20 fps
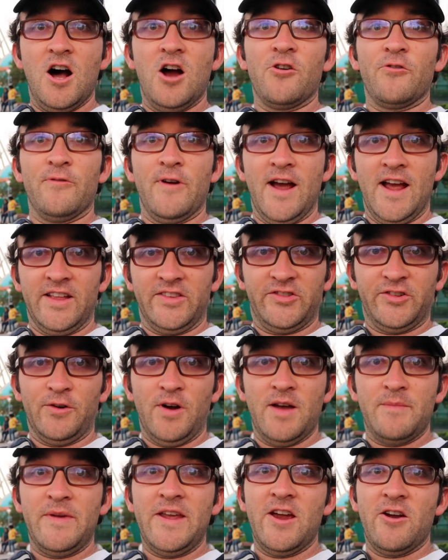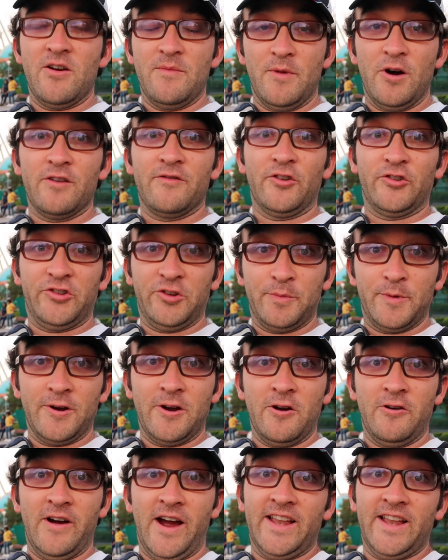All right, so I'm here at Marvel Superhero